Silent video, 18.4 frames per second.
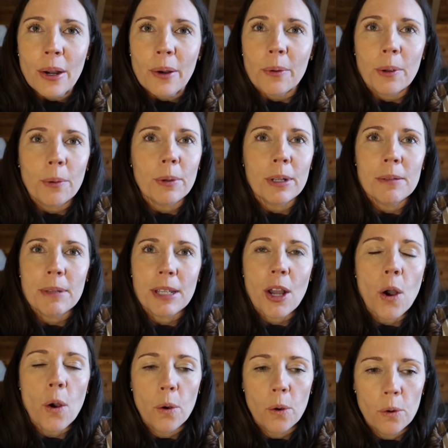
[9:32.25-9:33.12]
we wanna be
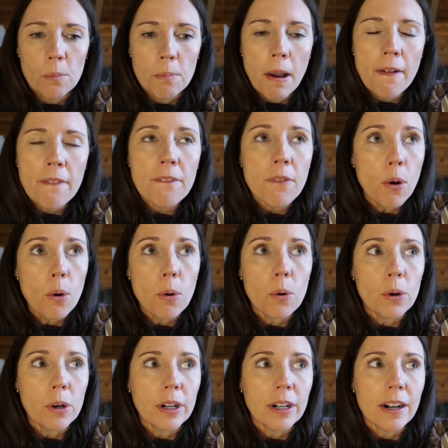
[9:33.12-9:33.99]
home
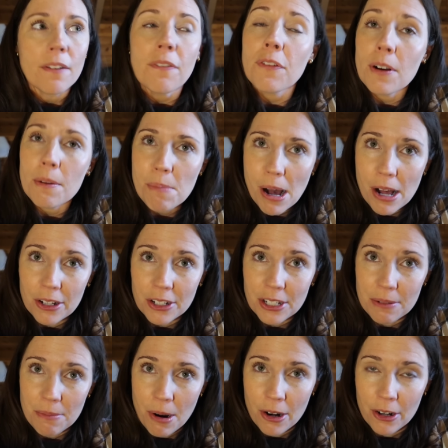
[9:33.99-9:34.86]
for football
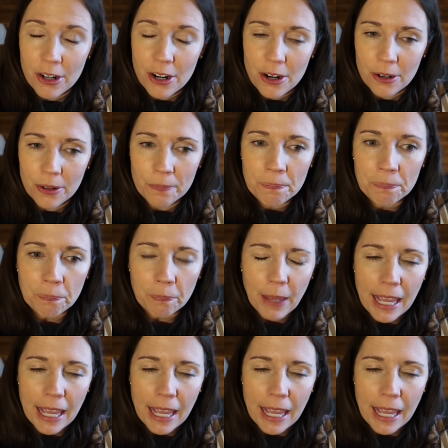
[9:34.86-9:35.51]
tomorrow.